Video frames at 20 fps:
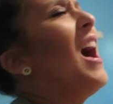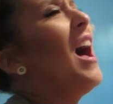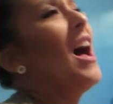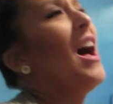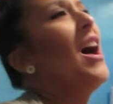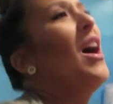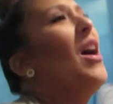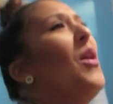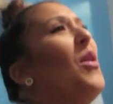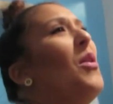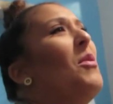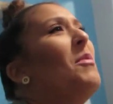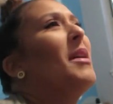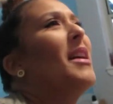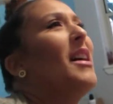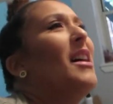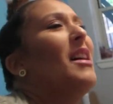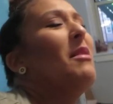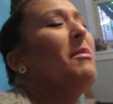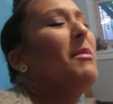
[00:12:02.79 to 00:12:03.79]
Ah, oh my
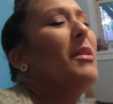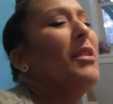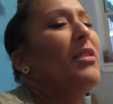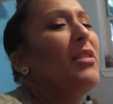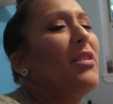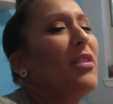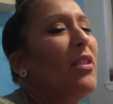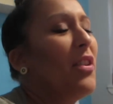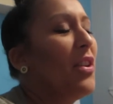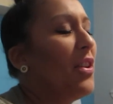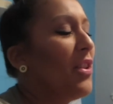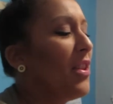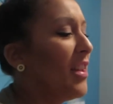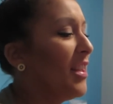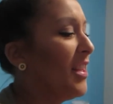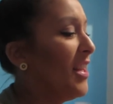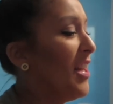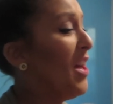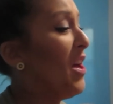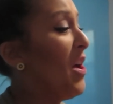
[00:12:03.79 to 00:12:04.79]
god, amigo, sorry, hold
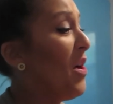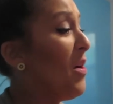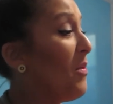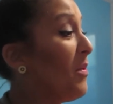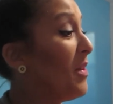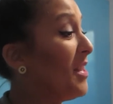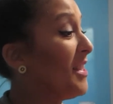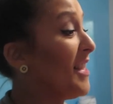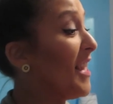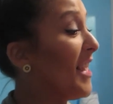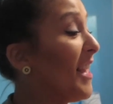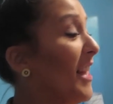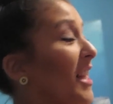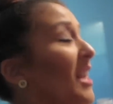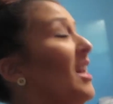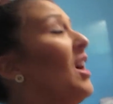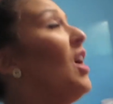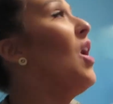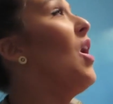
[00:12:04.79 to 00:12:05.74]
on. One second.